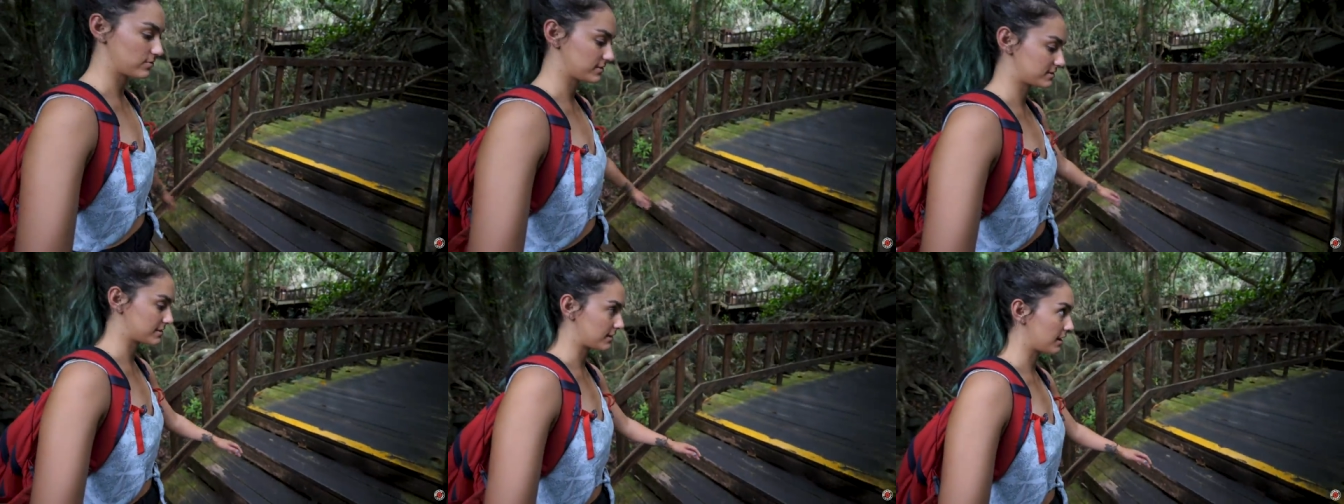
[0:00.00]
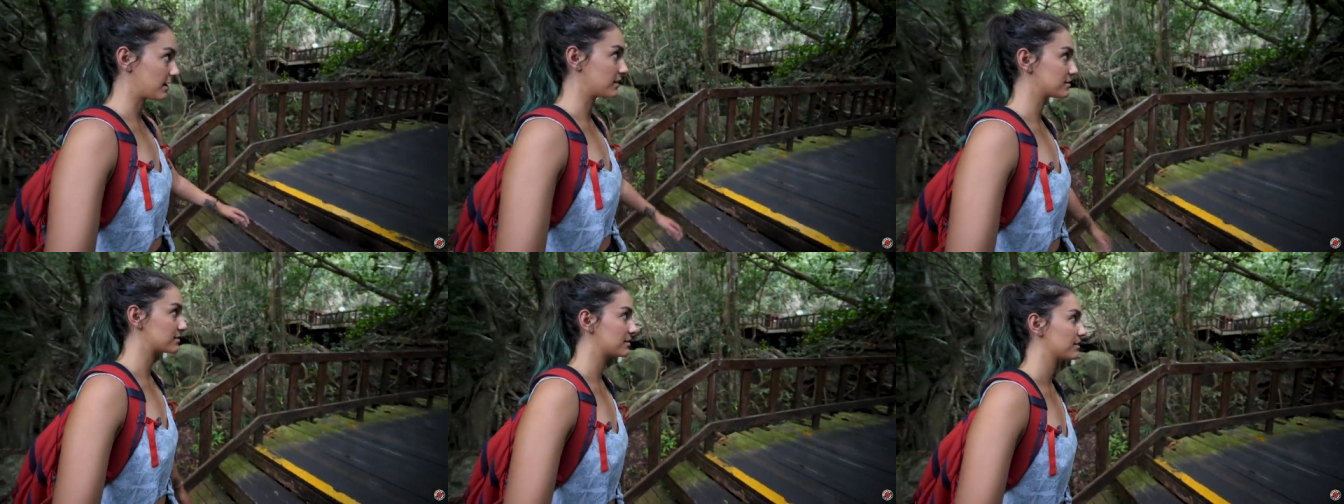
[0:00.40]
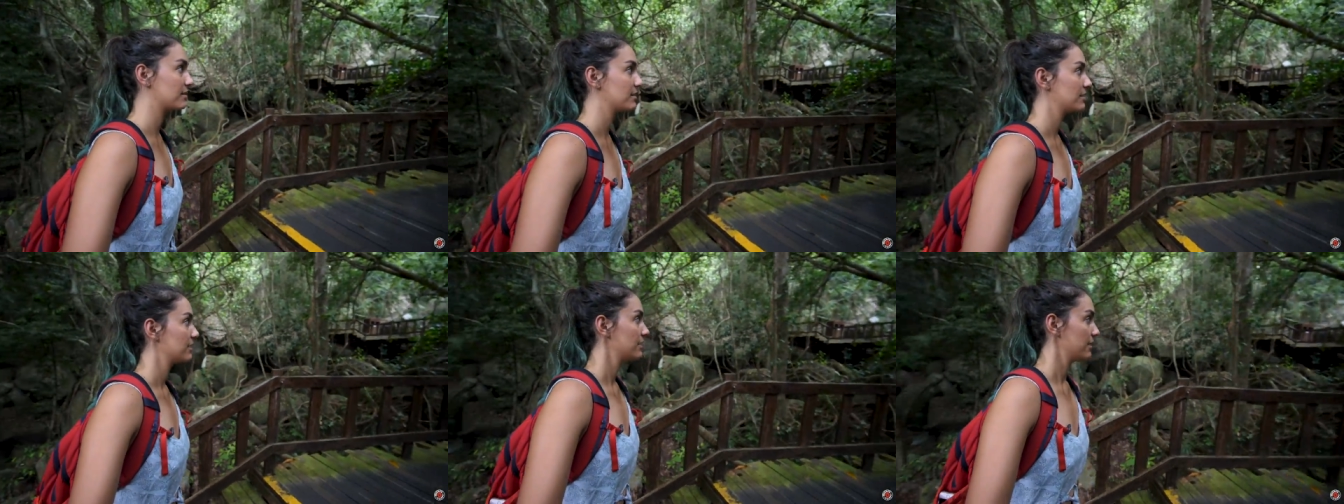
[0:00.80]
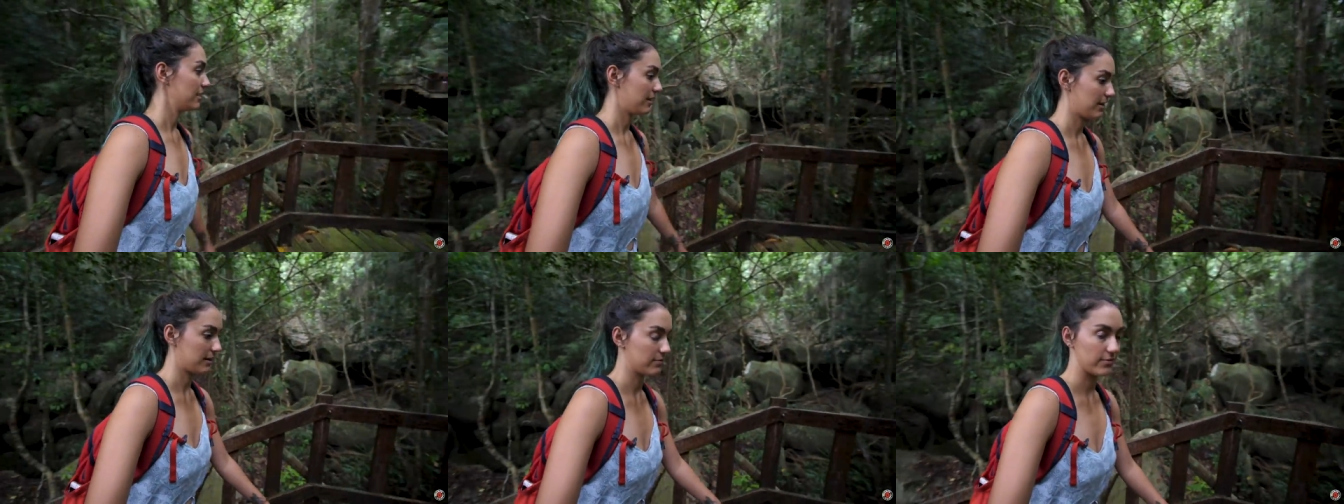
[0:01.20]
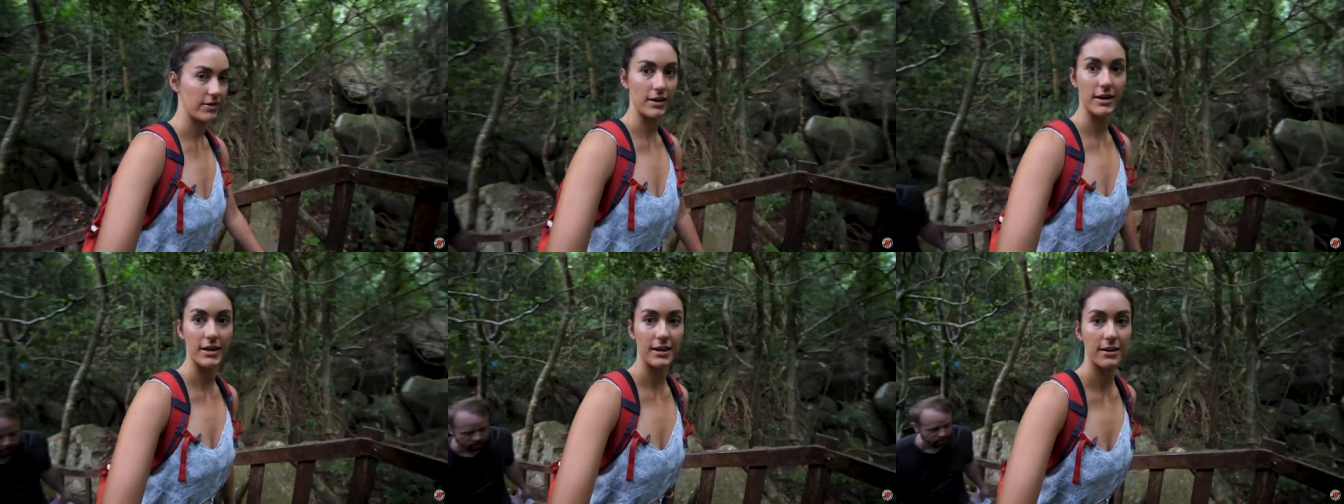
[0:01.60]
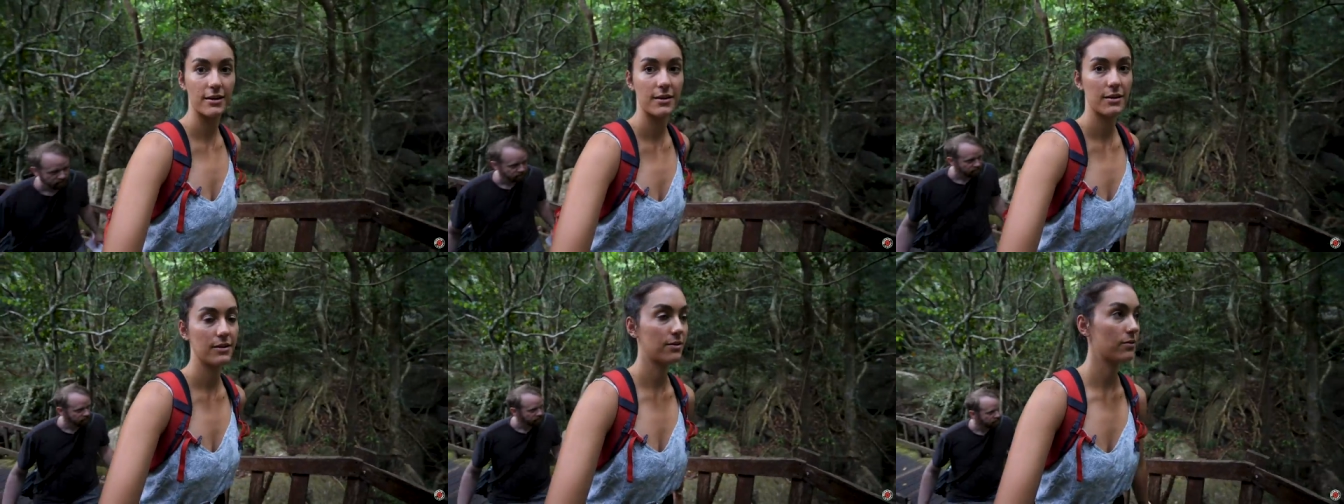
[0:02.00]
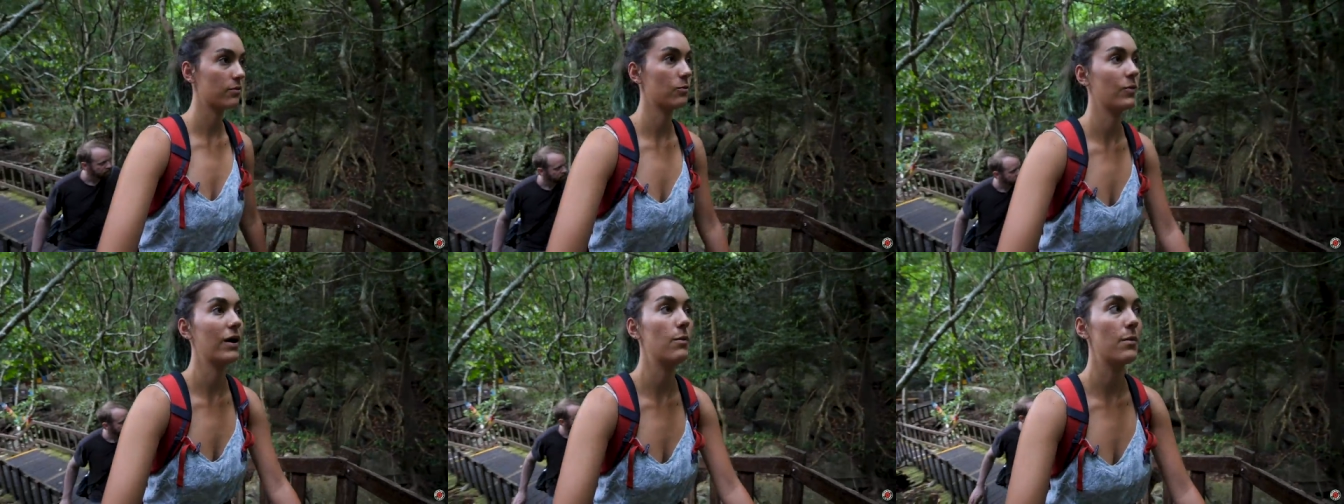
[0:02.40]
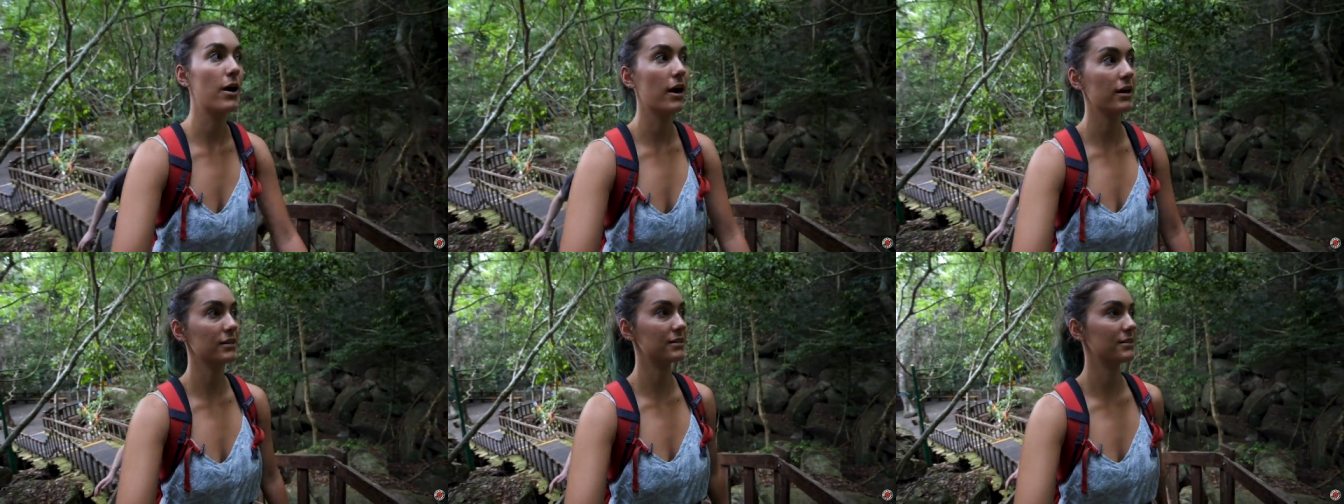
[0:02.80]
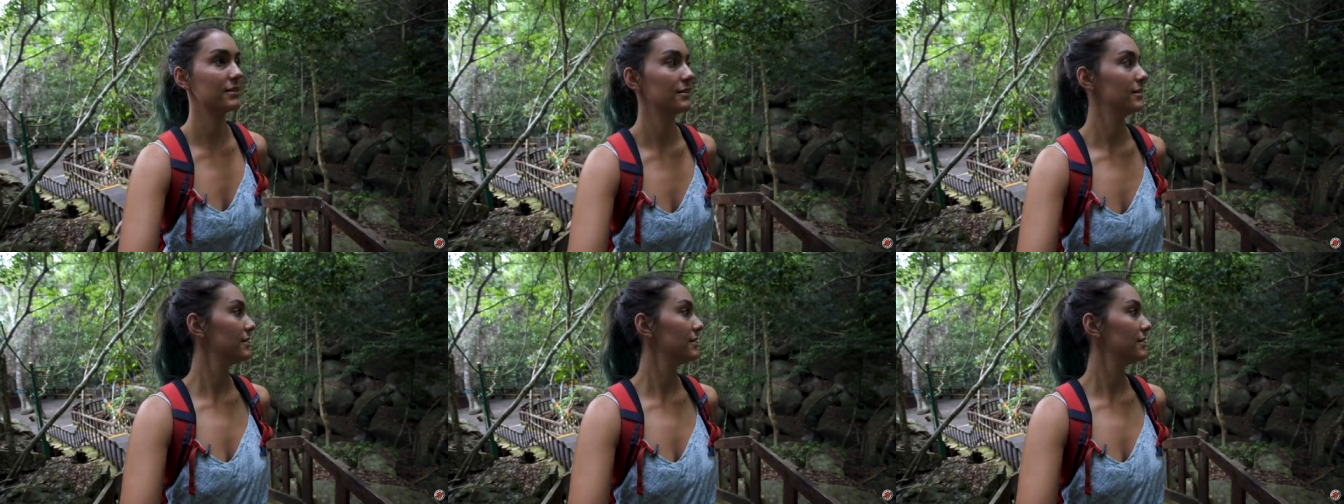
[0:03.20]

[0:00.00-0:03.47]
with stairs and very well marked,